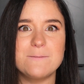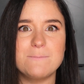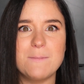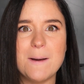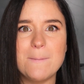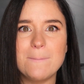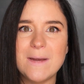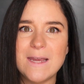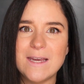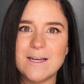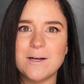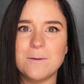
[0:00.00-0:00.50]
and
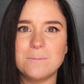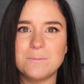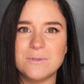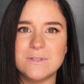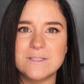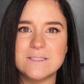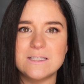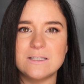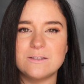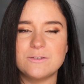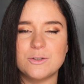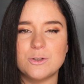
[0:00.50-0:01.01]
my makeup
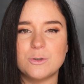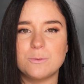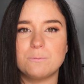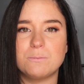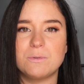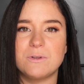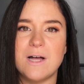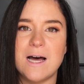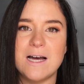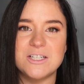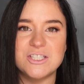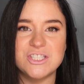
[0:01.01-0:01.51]
looks a little
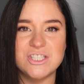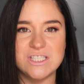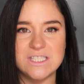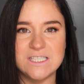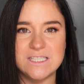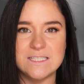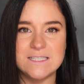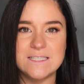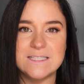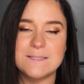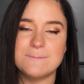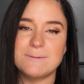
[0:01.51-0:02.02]

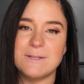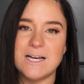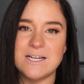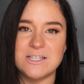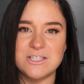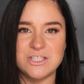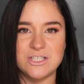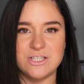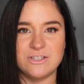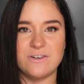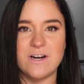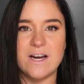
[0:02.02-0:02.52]
blotchy and
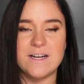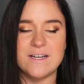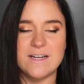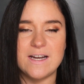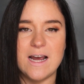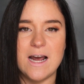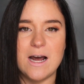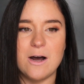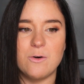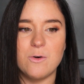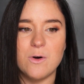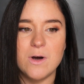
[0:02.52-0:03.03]
splotchy right
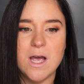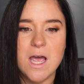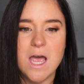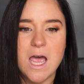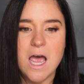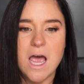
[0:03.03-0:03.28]
now.